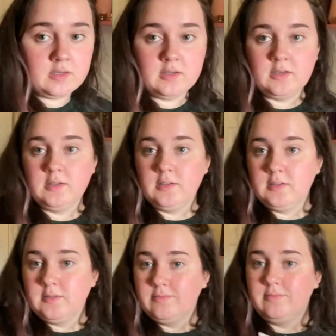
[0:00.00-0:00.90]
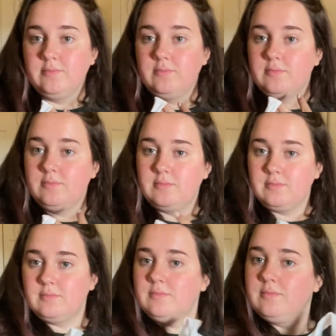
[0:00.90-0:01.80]

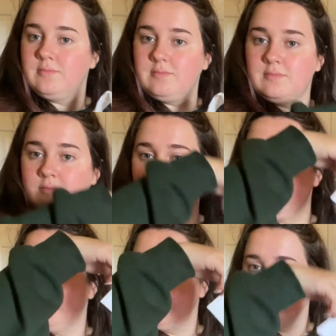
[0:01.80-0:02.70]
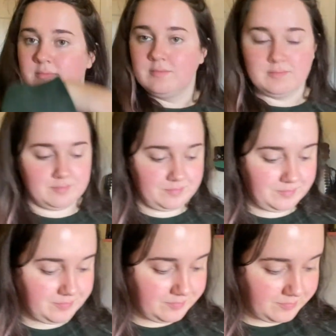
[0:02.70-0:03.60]

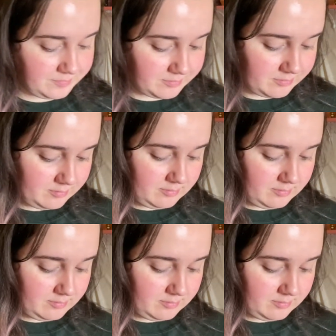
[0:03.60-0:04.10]
(silence)